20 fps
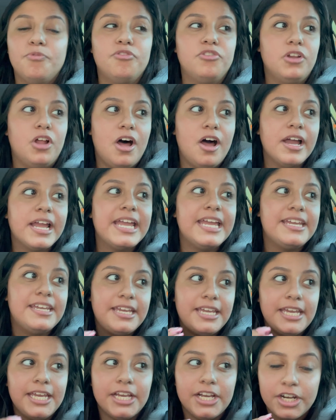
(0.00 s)
vlog
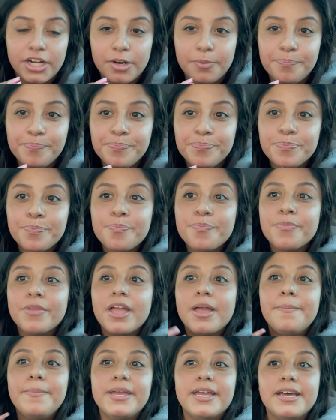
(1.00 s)
here
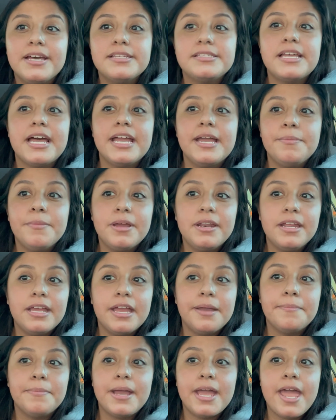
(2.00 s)
because i am gonna
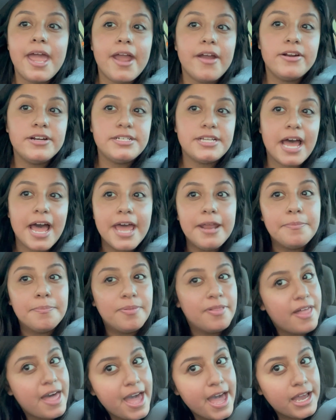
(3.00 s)
get my hair dyed
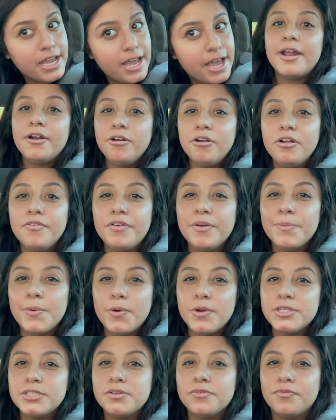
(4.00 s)
black i don't know if i'm
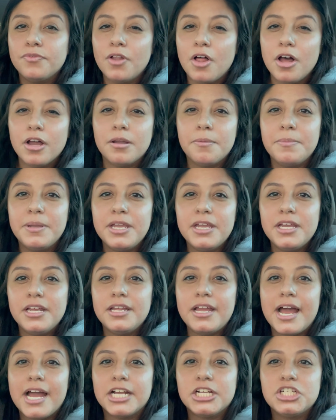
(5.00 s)
going to vlog me
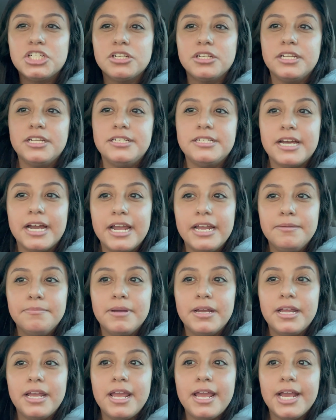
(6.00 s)
actually dyeing
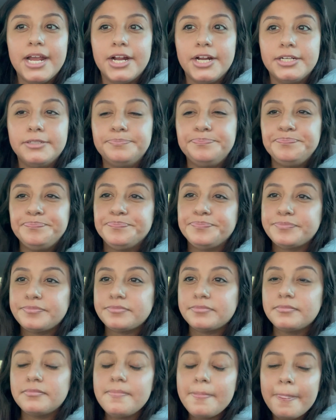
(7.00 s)
my hair
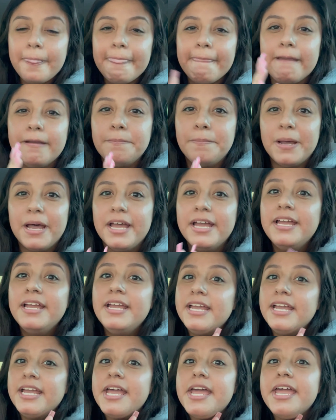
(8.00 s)
but
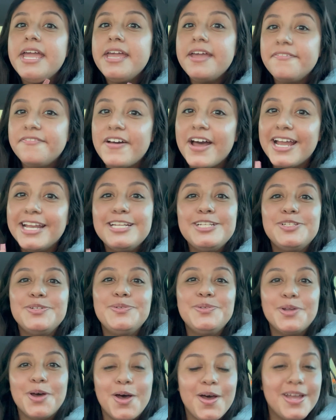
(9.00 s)
if I do
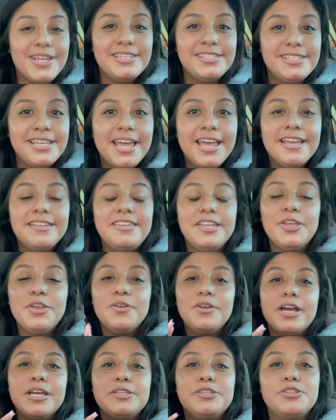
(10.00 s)
not. Thank you
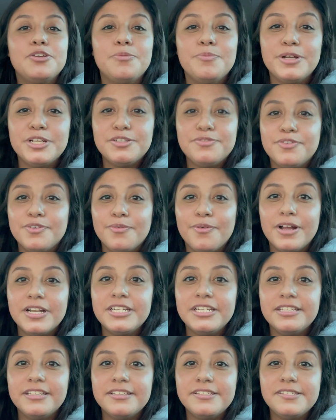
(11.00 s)
guys so much for
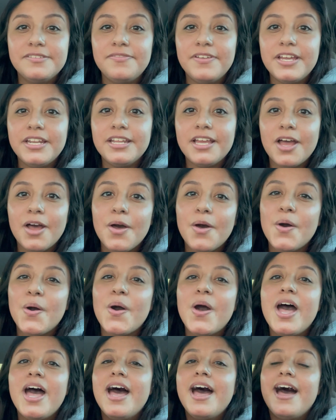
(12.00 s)
watching this video.
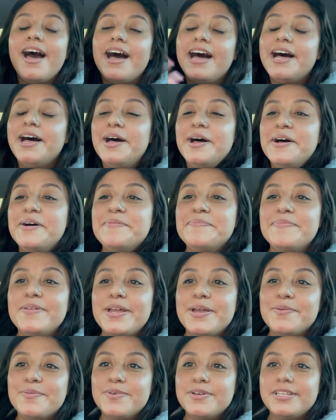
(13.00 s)
Um,
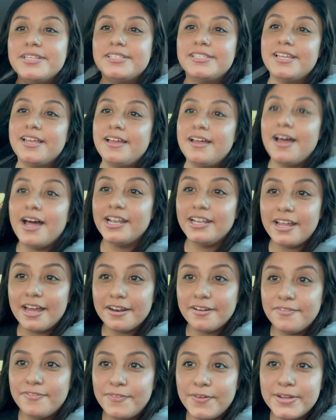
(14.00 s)
it was a lot
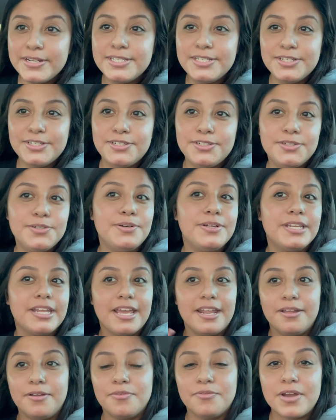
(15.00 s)
of fun to do and
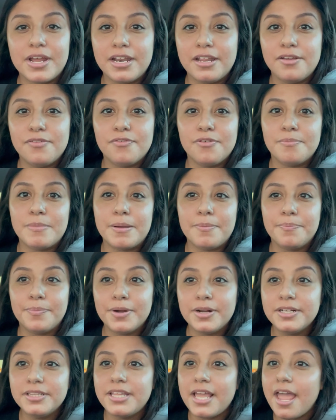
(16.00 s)
getting ready for my
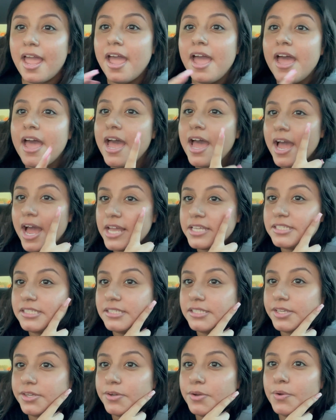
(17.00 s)
birthday. I
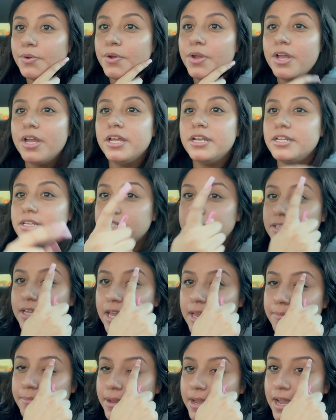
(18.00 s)
still need to
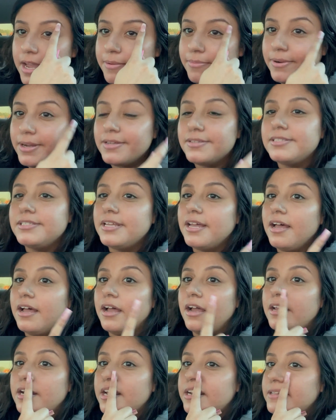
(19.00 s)
get my eyebrows
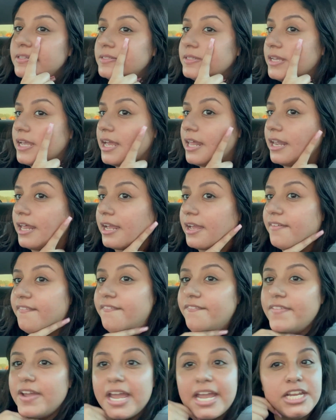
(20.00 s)
done. I need to get like a
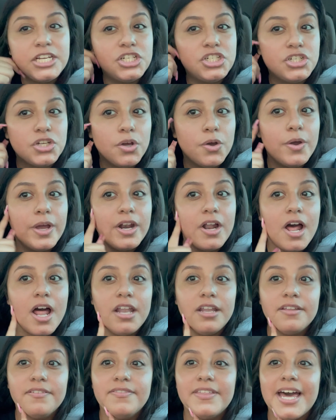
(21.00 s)
facial and
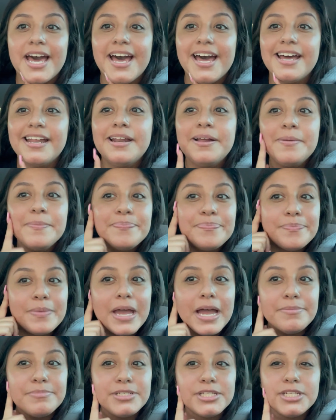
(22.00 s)
all of that. But
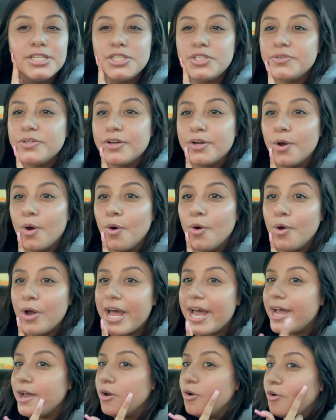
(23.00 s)
I'm just going to do a
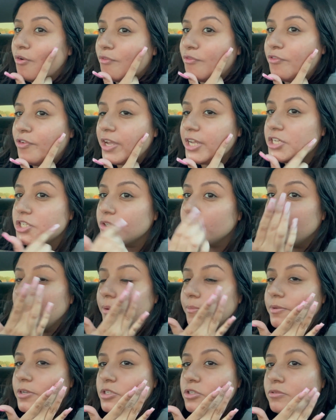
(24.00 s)
at-home facial and
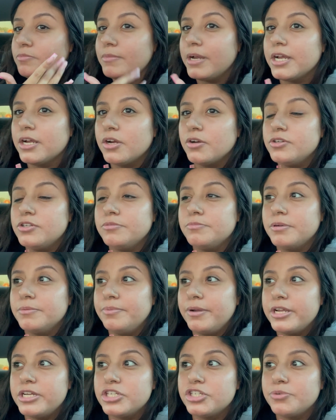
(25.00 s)
I'm going to do
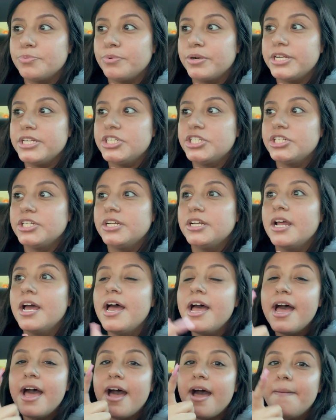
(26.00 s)
microdermabrasion.
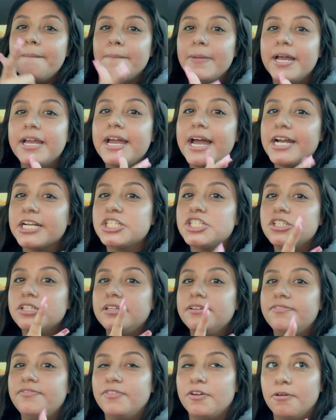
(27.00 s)
I might
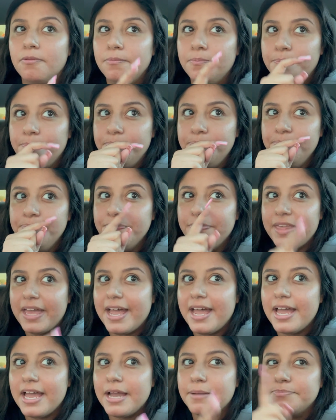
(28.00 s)
actually film
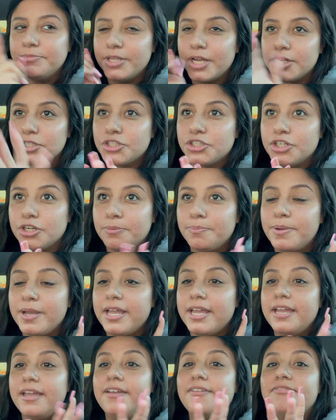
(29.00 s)
that. I'm not sure. But
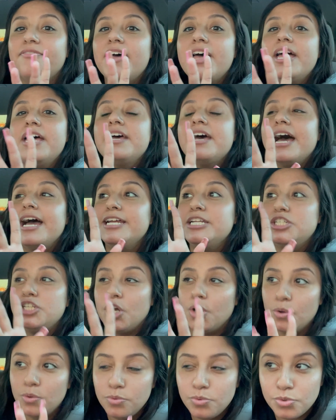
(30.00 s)
if I
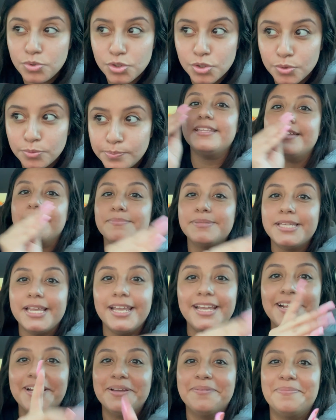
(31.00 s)
don't, I'm
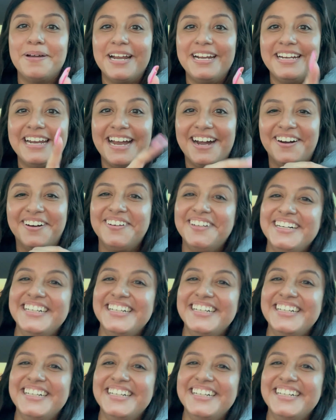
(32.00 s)
saying goodbye now.